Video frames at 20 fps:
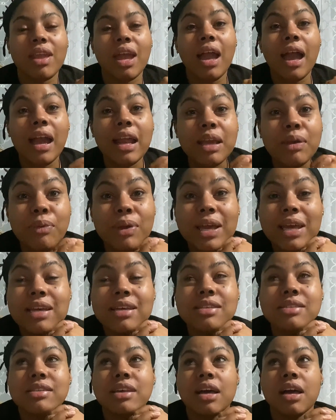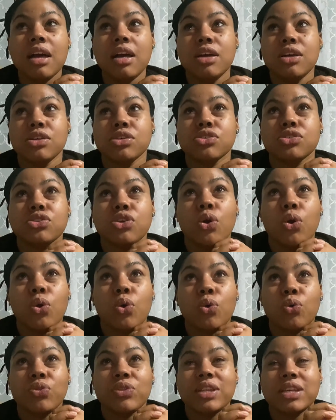Anyways,
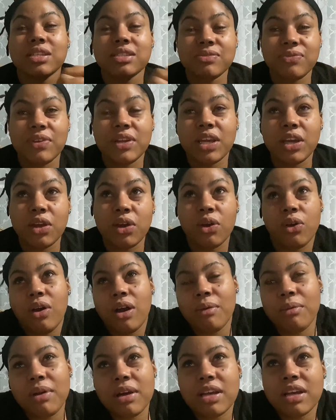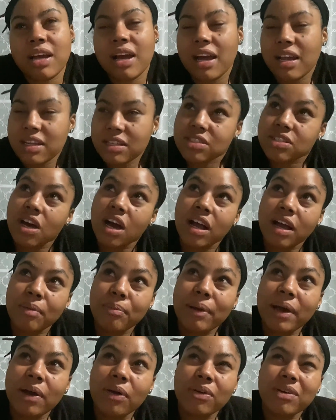so this video I'm going to kind of talk
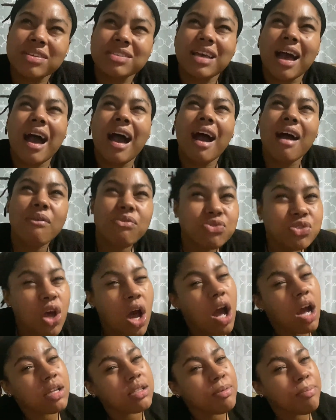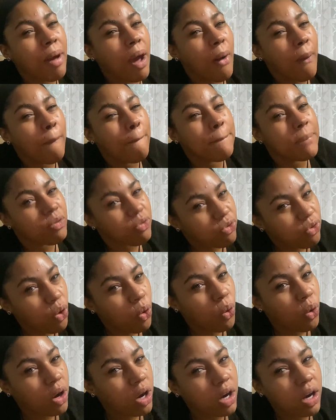about, because I've talked about
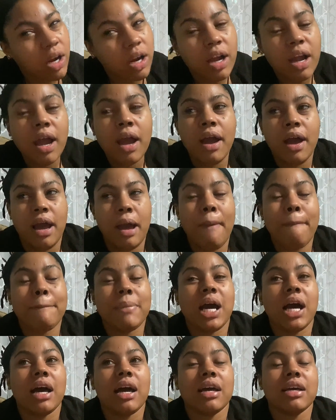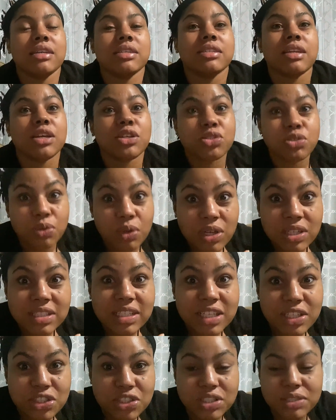before my sexual
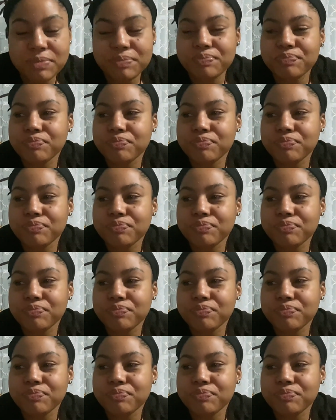addiction.